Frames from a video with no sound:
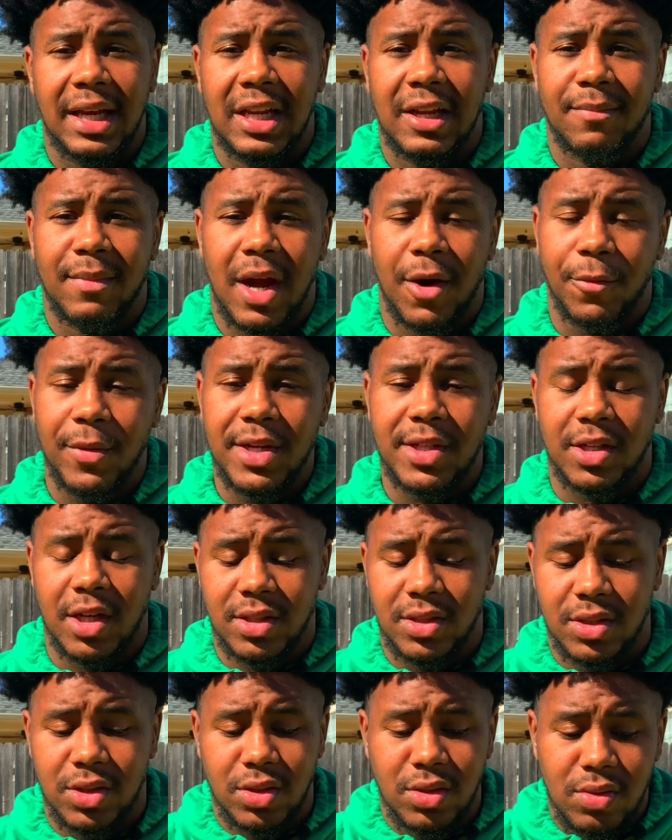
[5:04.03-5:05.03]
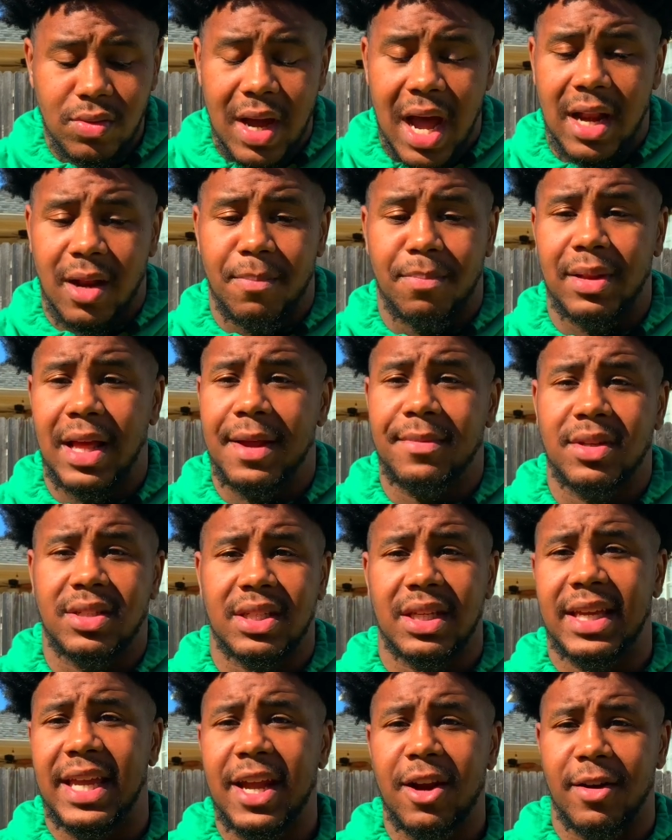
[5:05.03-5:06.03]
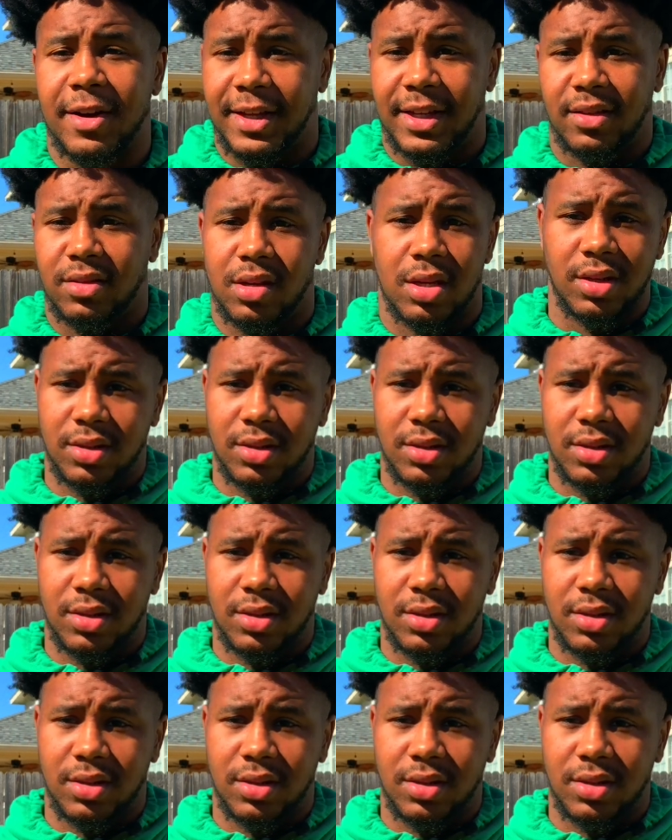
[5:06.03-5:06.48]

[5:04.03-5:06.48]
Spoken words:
did my research, you gotta blame the security.